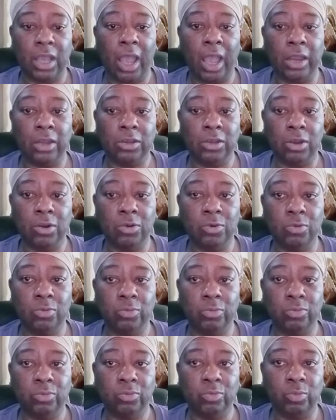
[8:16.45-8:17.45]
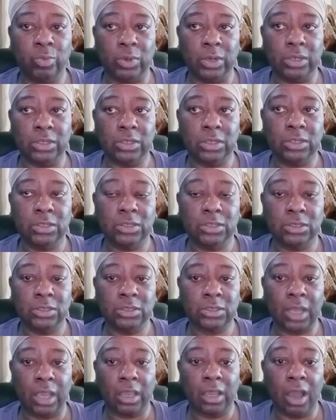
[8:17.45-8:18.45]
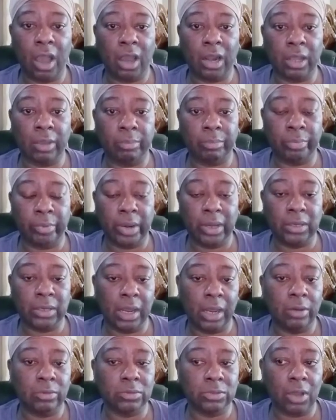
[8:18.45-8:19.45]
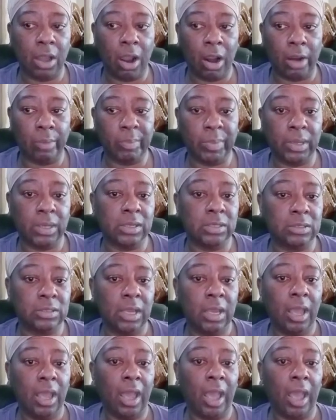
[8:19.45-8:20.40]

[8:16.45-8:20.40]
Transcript: I know what psychotic breakdowns are because